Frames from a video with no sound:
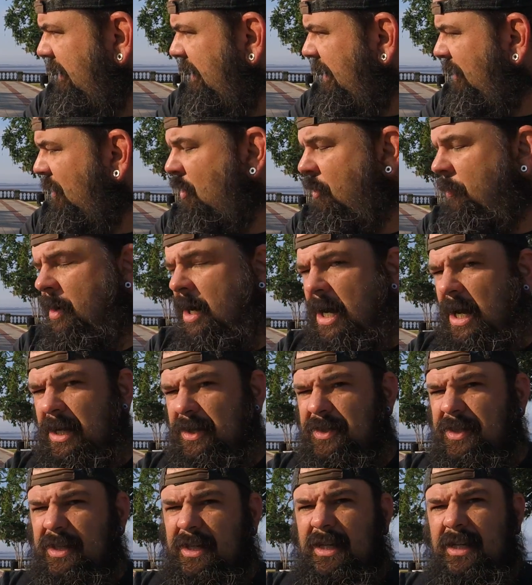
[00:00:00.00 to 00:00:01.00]
an
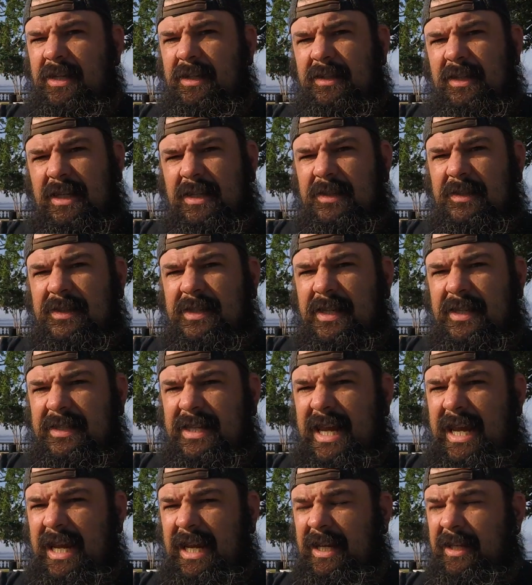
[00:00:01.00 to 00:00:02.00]
homage, and and says,
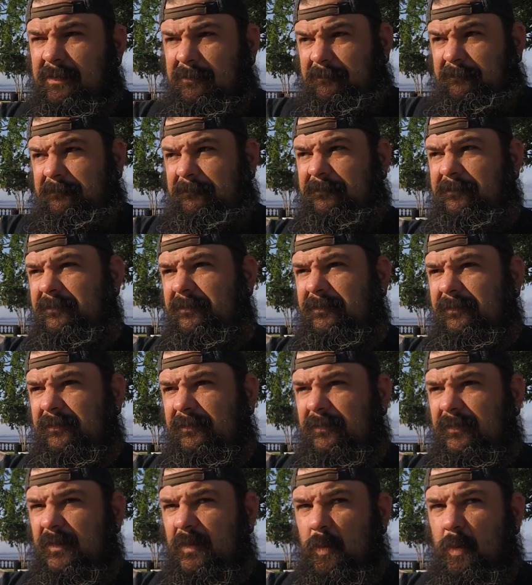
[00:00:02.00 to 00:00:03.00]
hey,
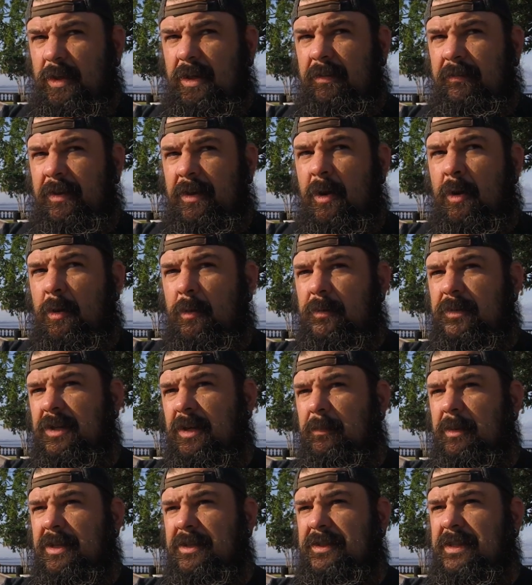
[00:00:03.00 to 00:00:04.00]
we didn't even know there was
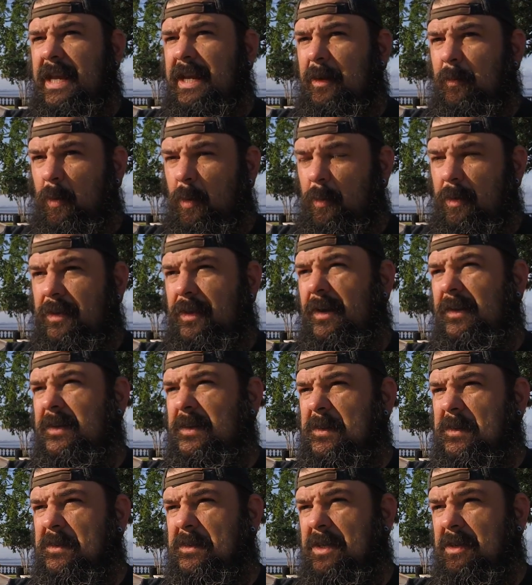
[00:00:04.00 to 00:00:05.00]
going to be a second one. We thought
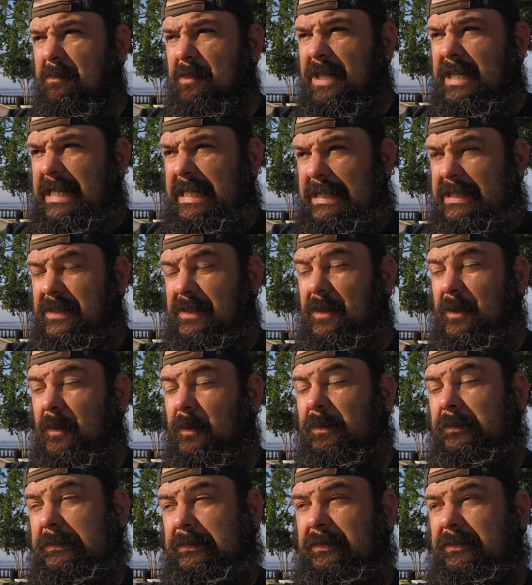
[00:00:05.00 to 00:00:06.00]
this was going to be it. So,
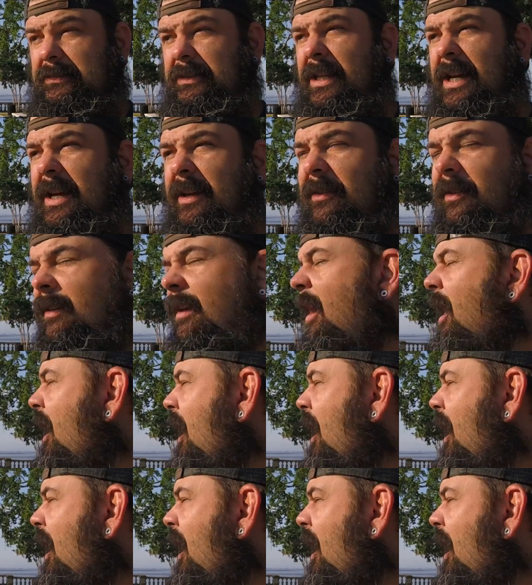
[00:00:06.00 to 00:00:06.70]
yikes